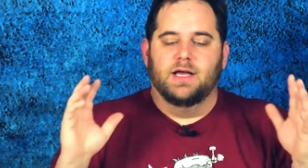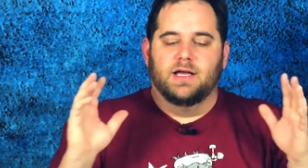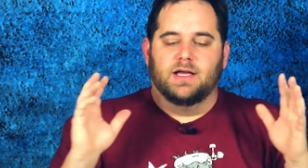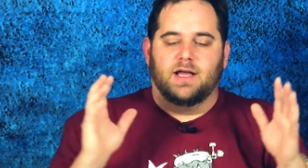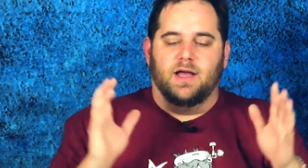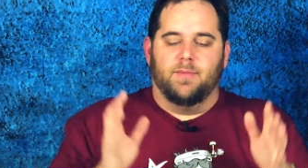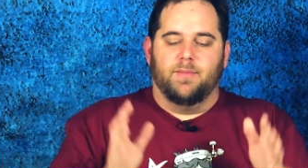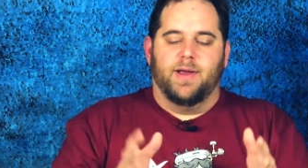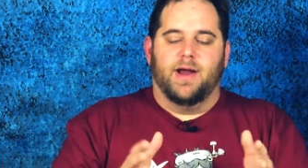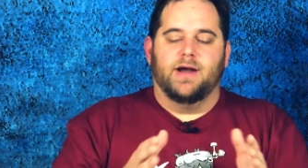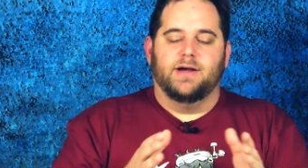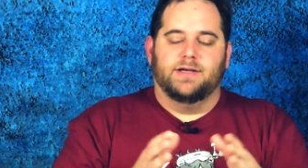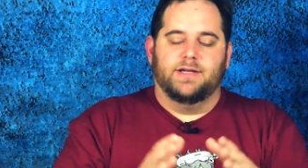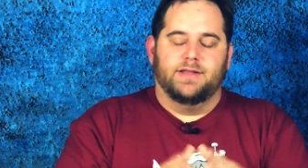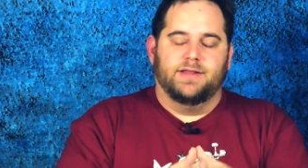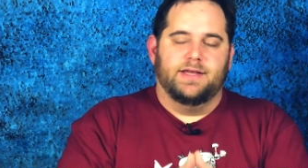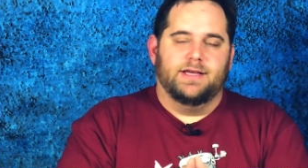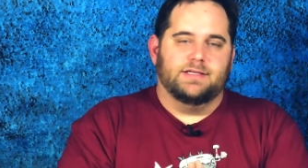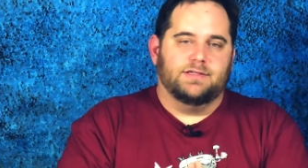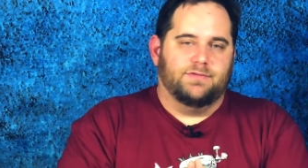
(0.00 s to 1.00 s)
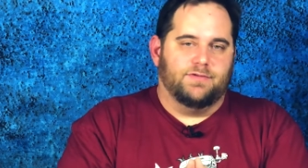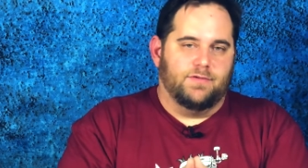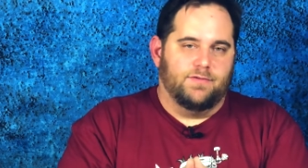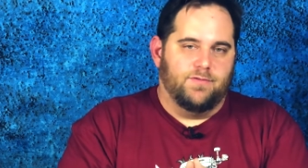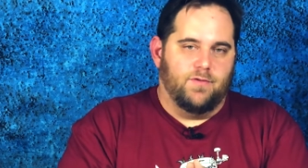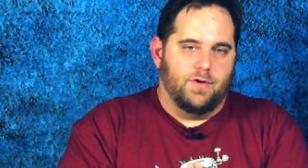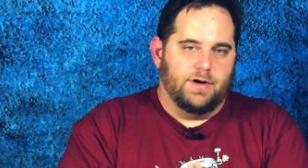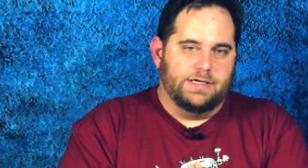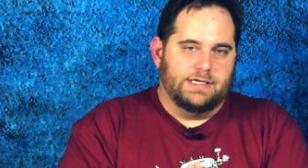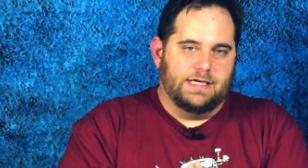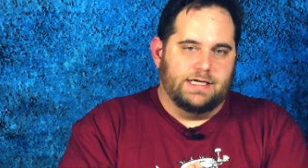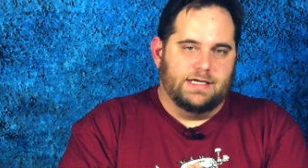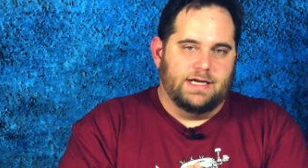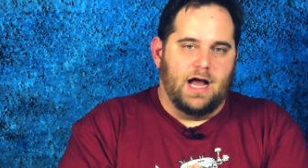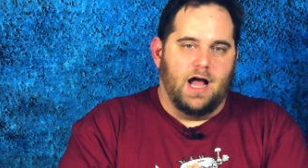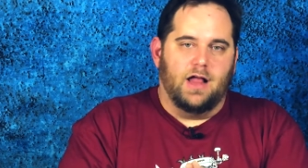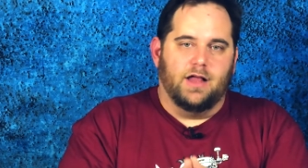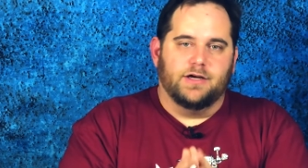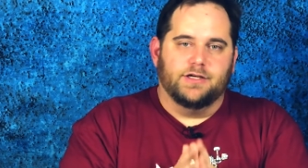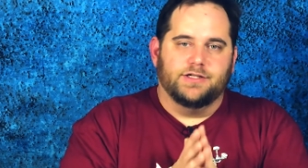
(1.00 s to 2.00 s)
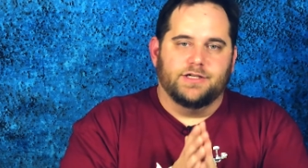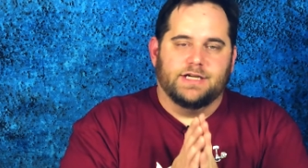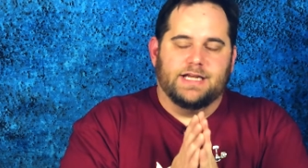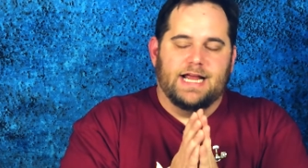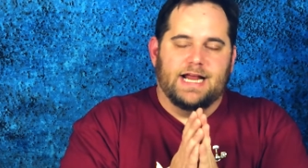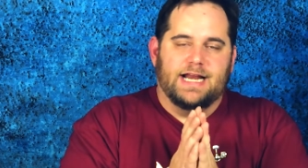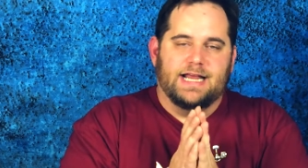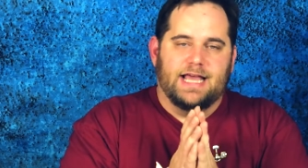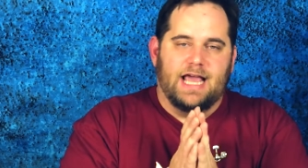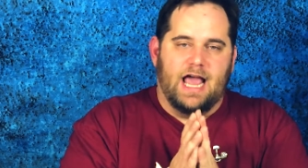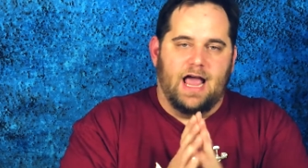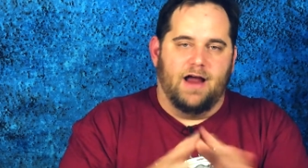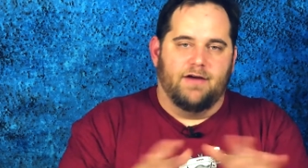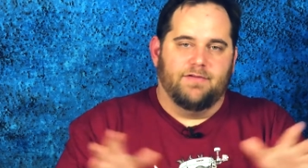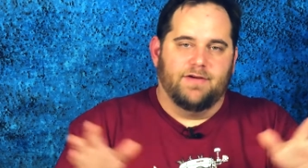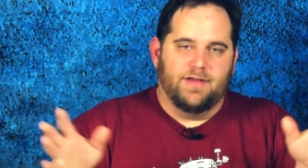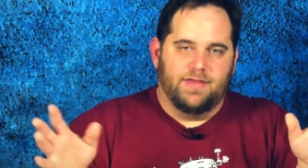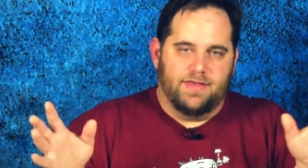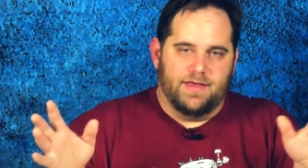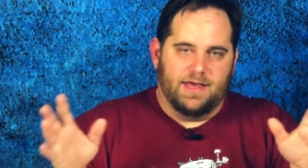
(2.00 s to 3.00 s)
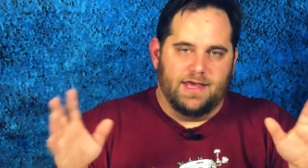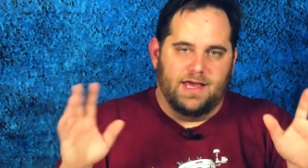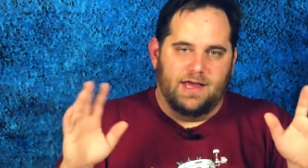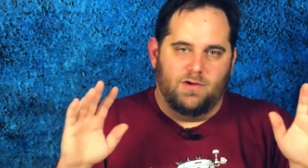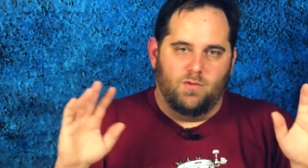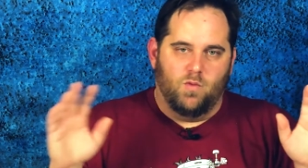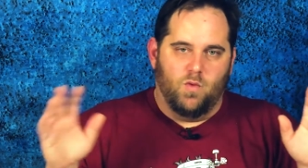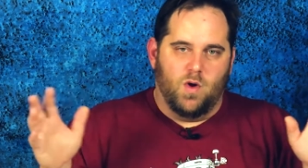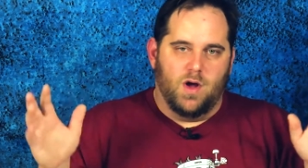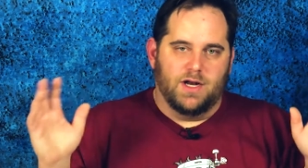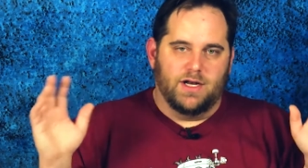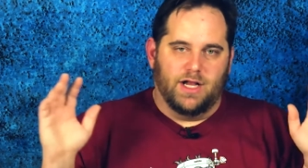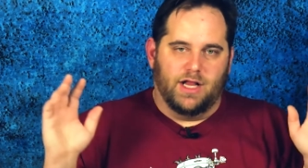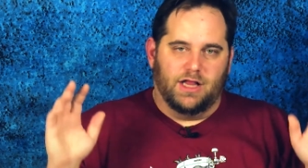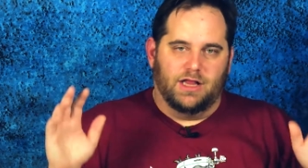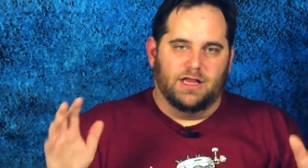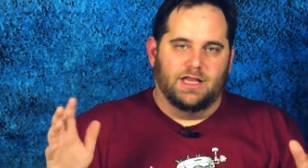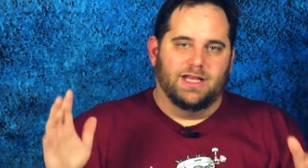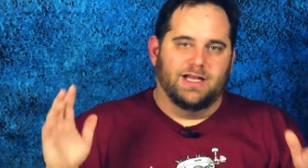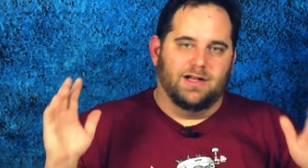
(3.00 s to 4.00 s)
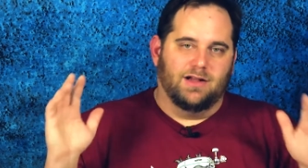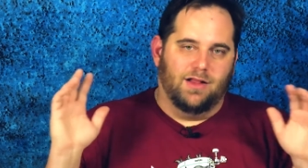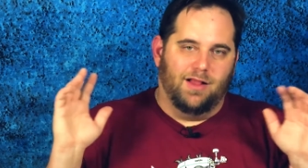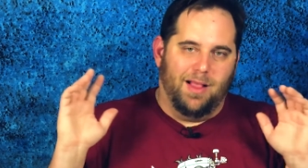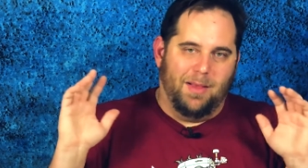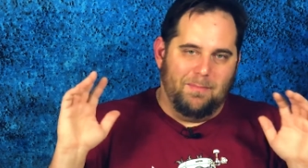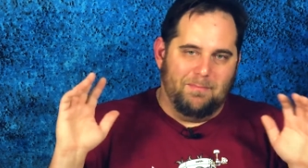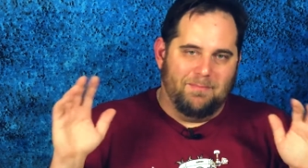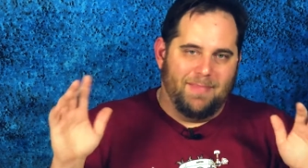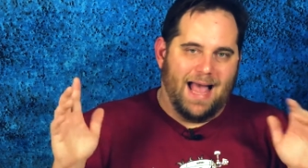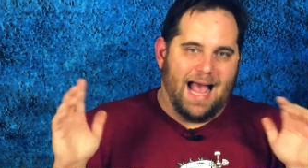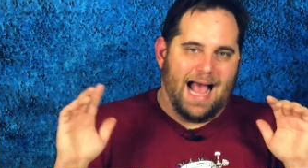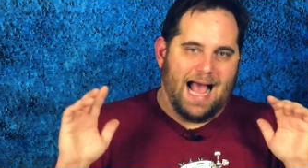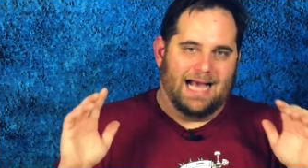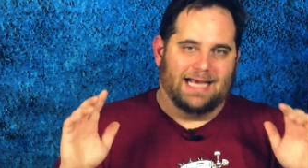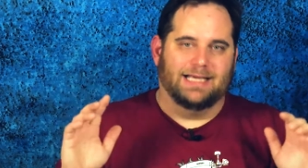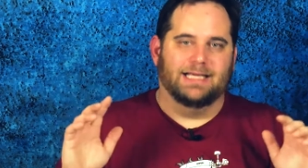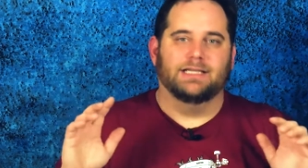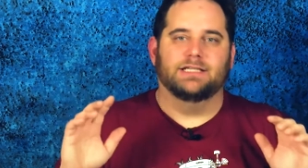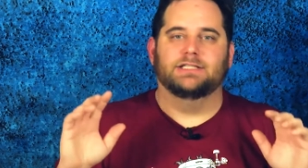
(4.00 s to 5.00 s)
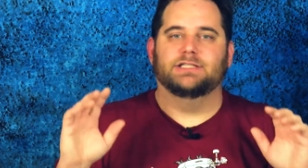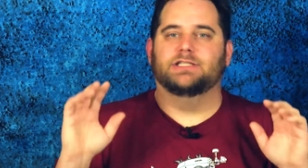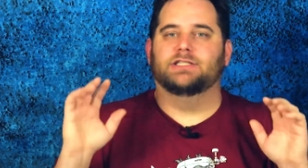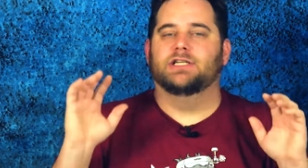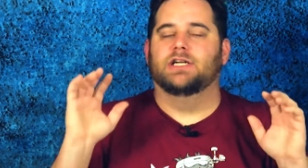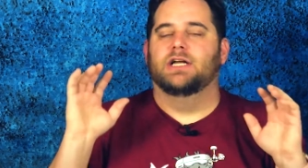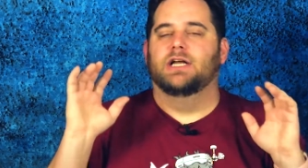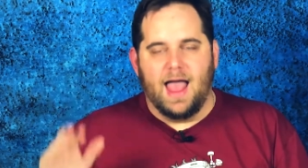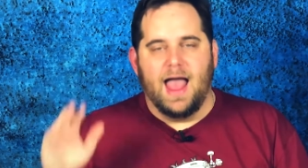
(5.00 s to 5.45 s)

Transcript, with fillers: Compared to this, for $14, you're getting everything in one little package.